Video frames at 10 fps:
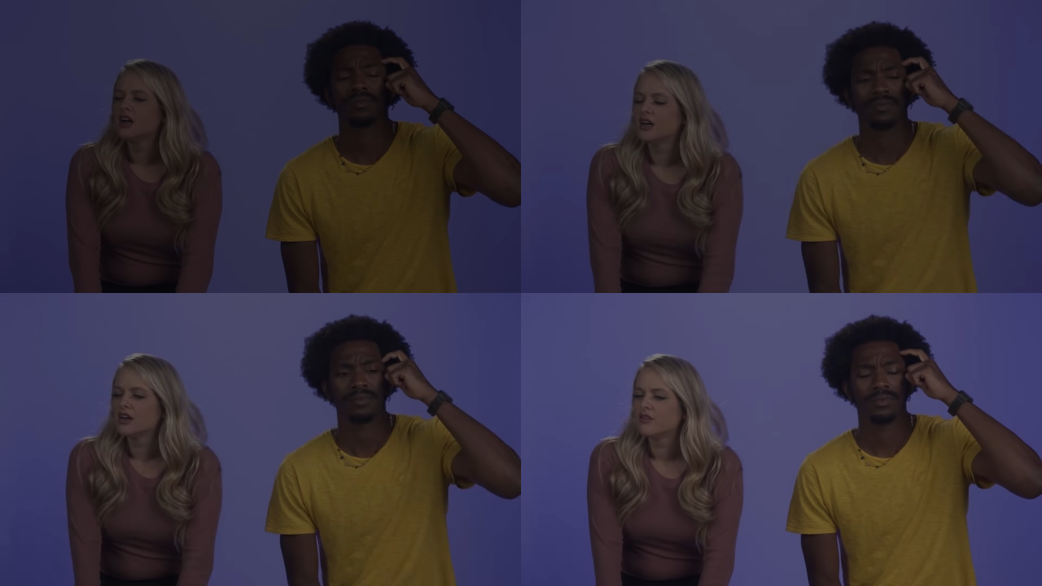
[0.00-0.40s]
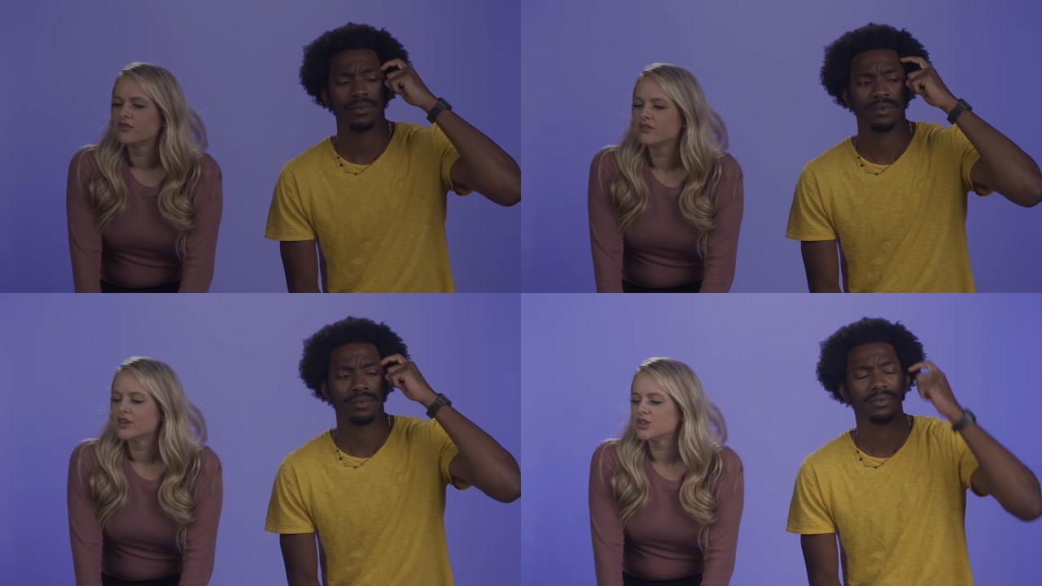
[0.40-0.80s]

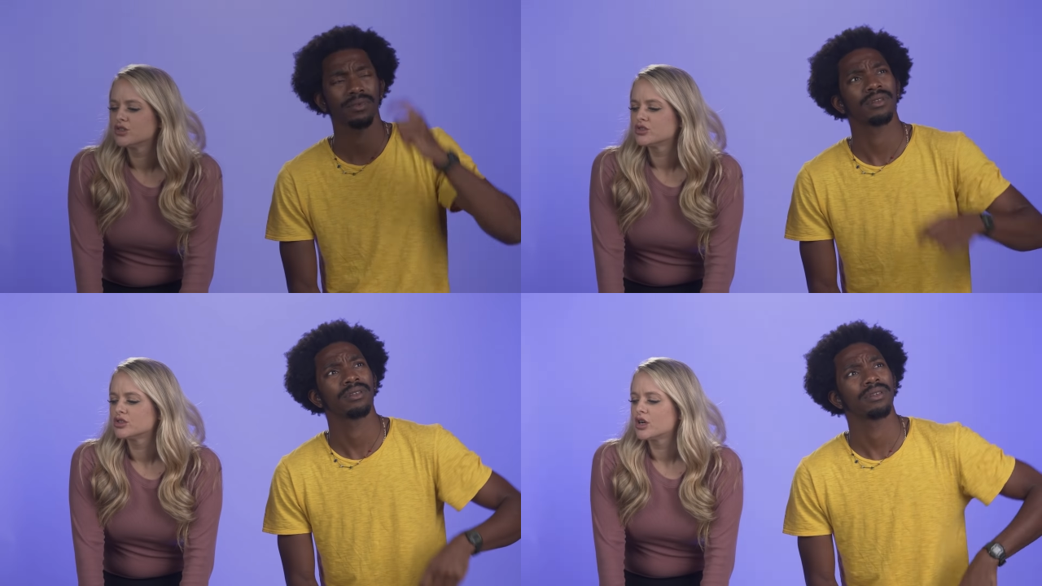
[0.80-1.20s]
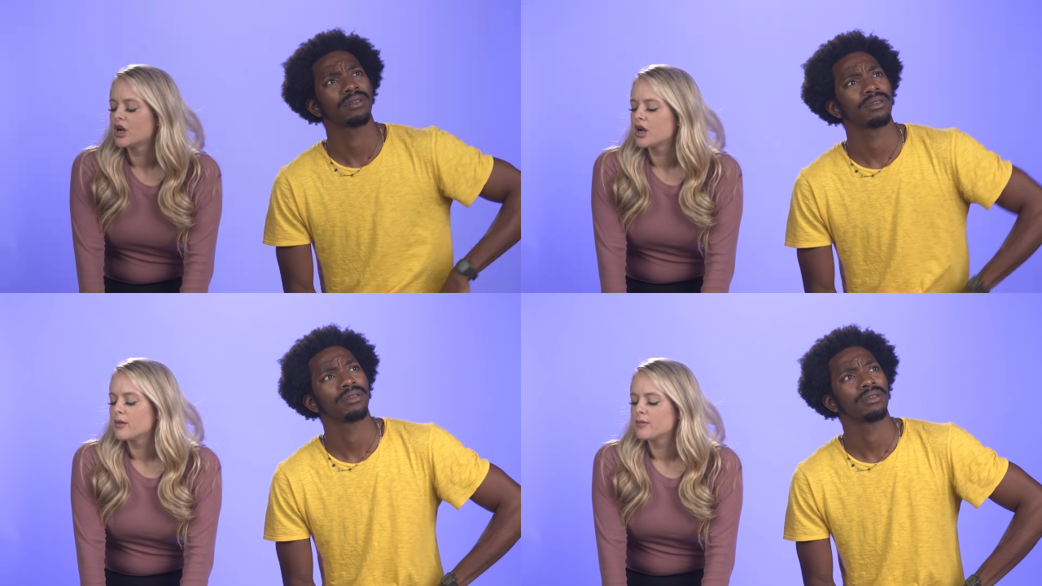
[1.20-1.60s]

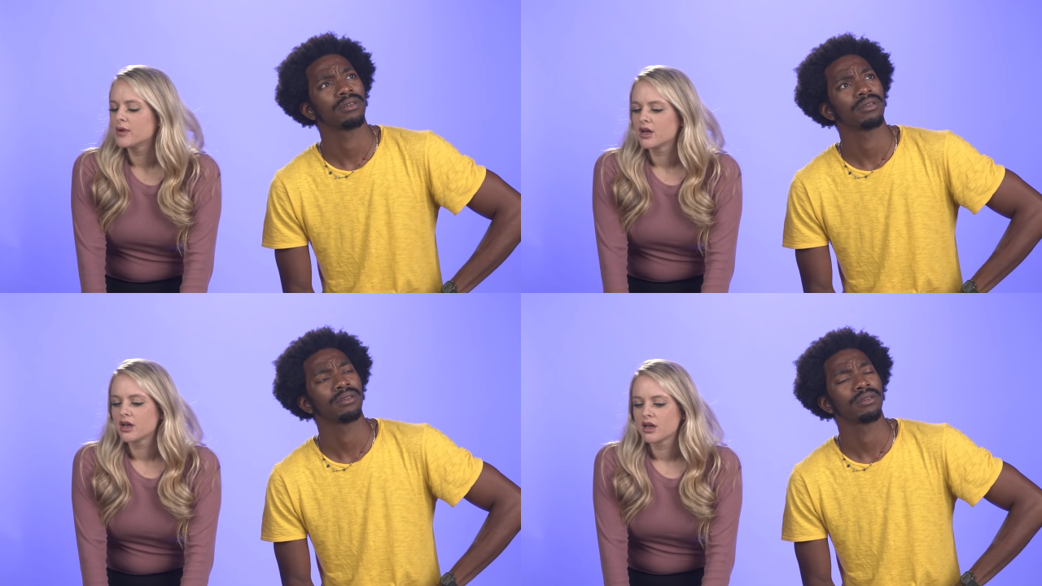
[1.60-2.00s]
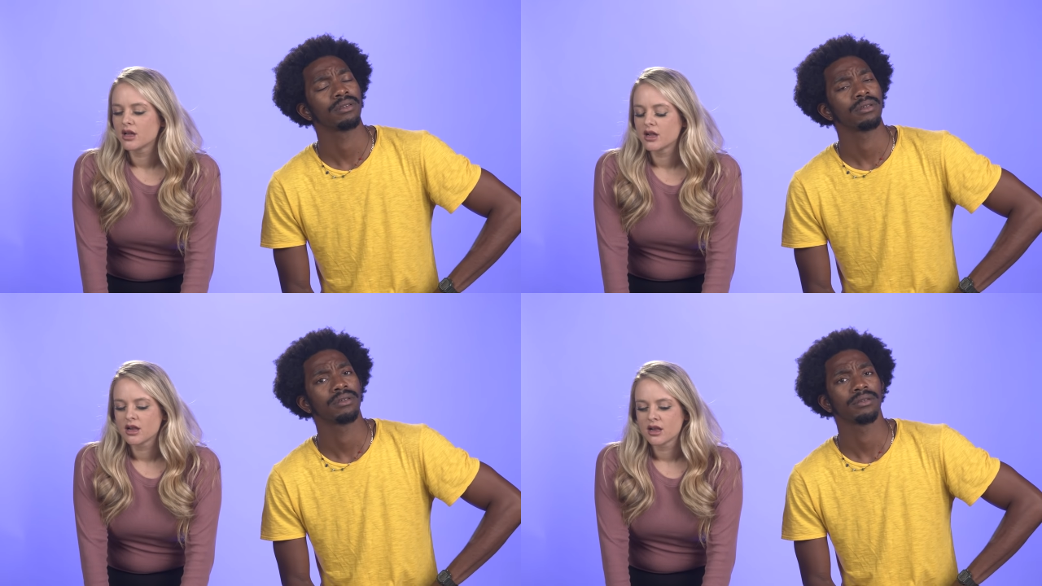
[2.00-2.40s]

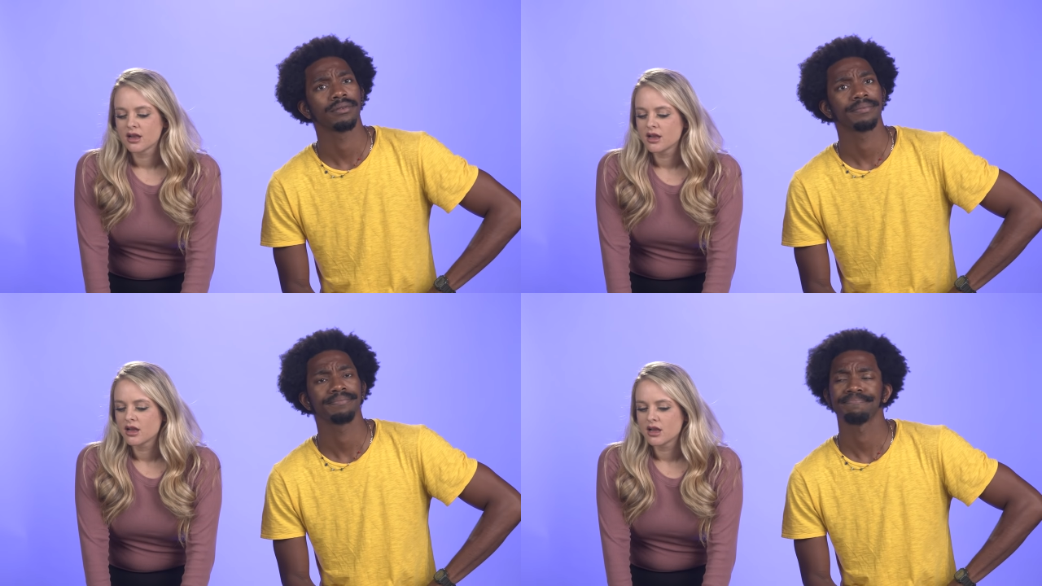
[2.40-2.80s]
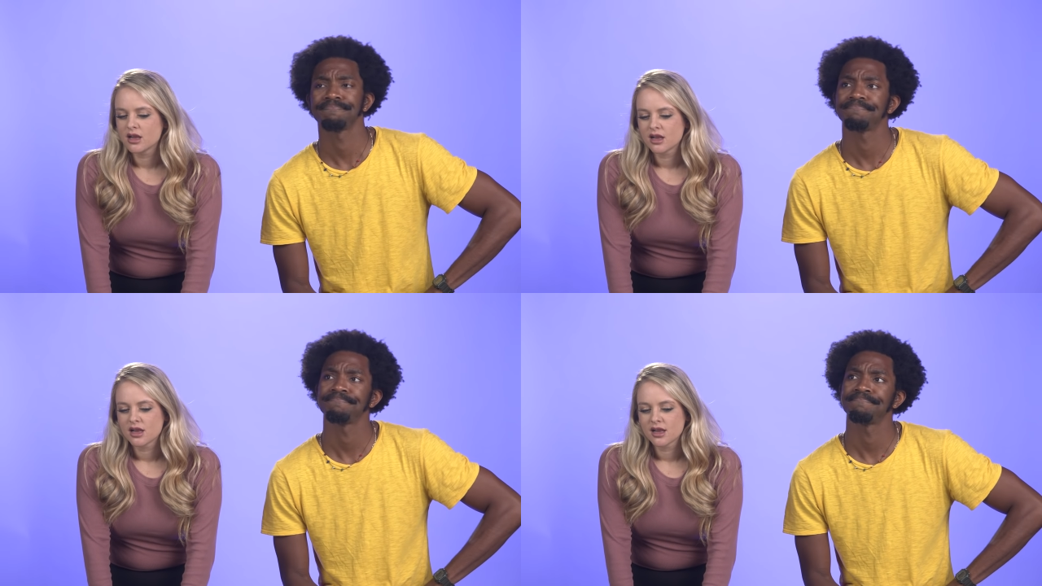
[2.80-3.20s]

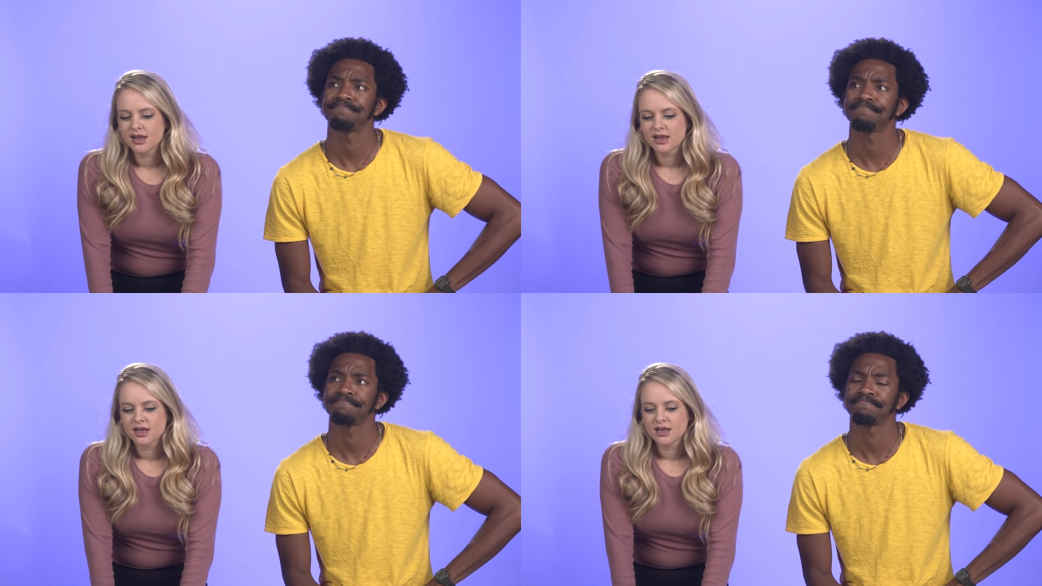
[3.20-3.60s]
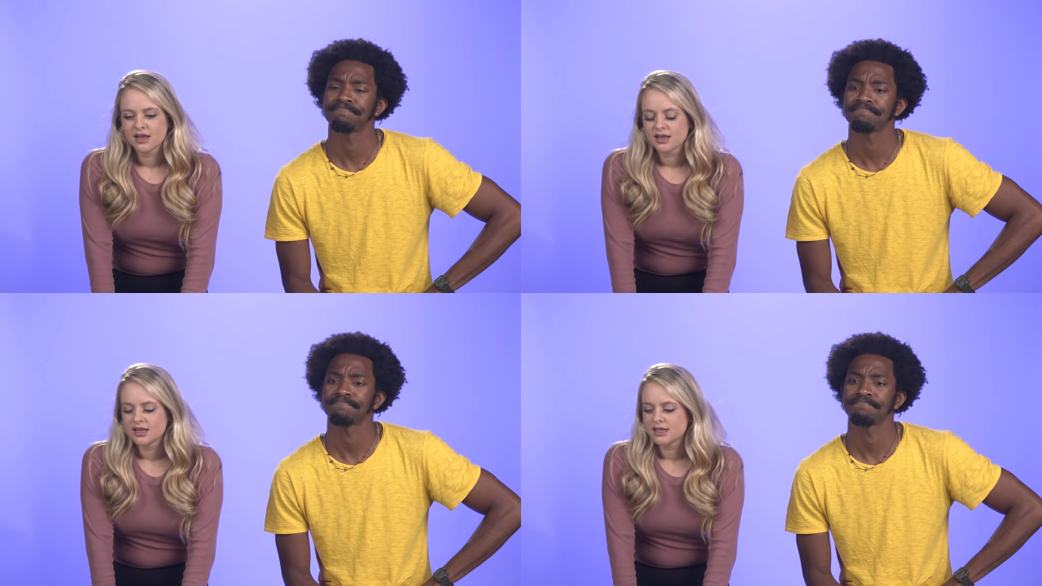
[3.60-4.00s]

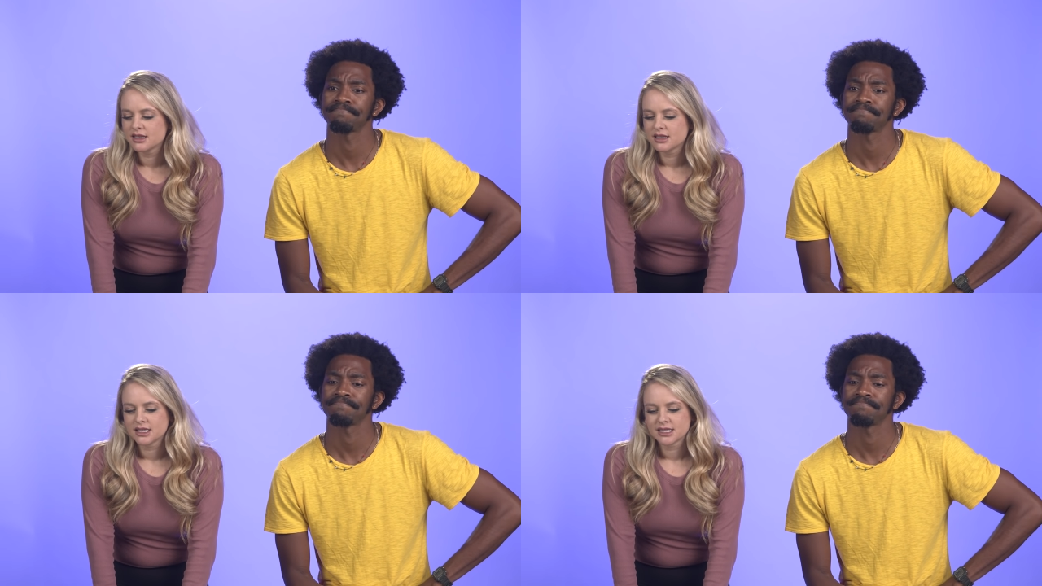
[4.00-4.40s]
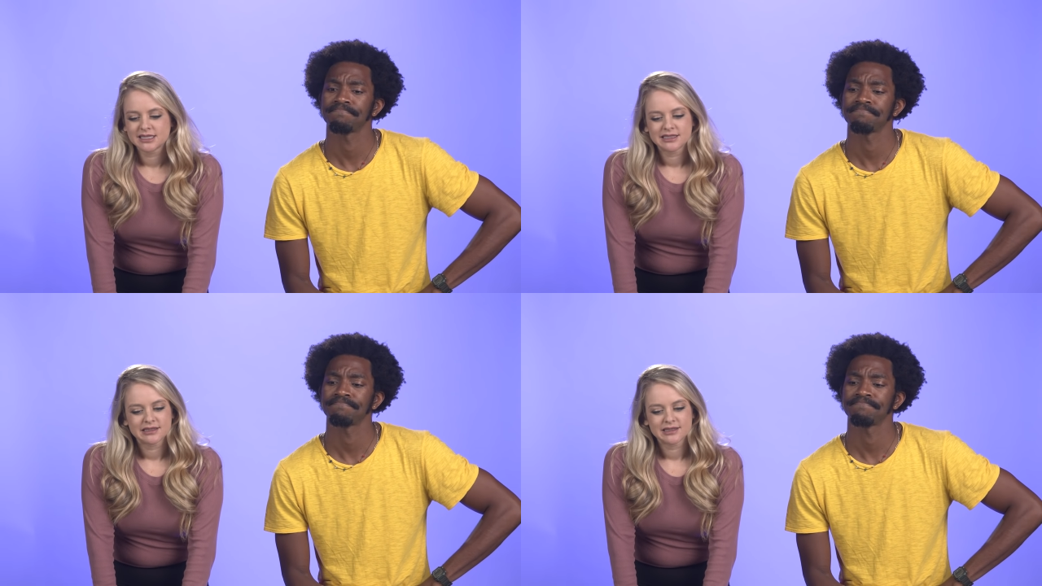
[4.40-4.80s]

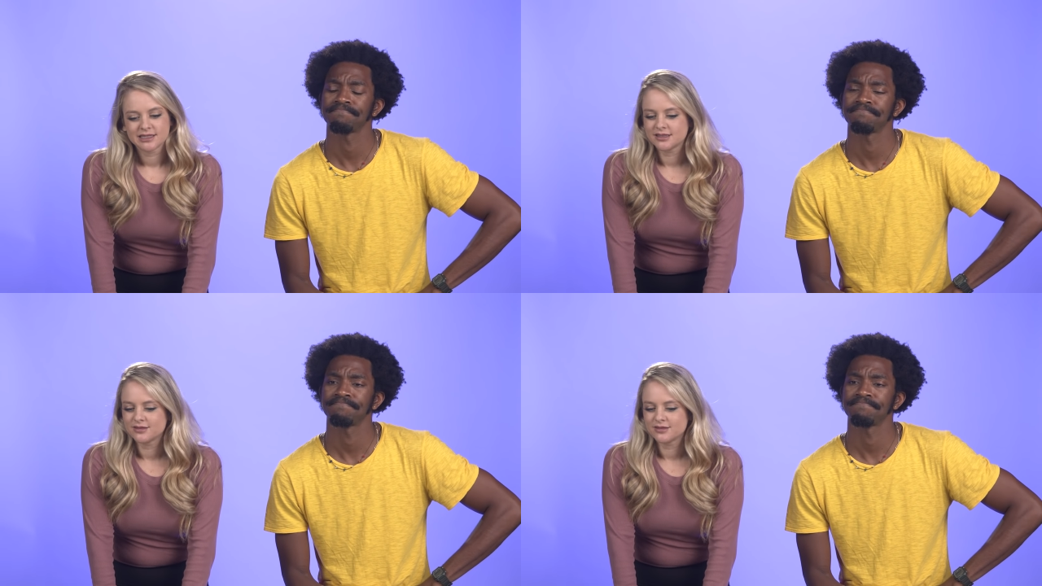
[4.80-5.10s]
Nothing is said.